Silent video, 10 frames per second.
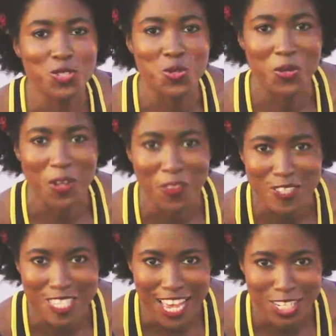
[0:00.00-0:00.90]
do another
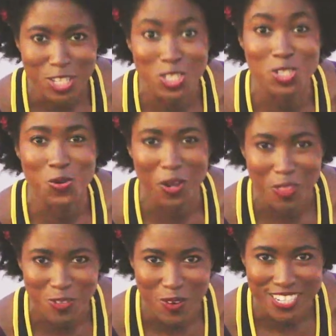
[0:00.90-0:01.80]
set, do
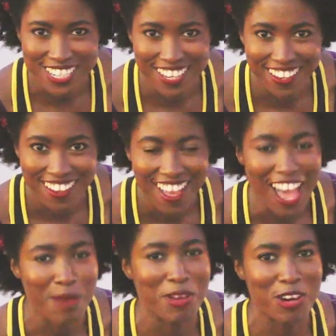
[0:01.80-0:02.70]
another 20.
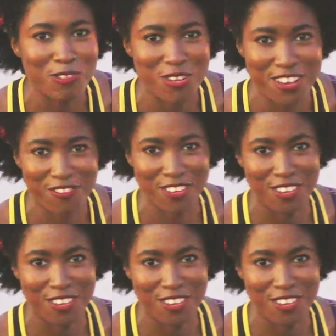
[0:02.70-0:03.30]
I'm here rooting for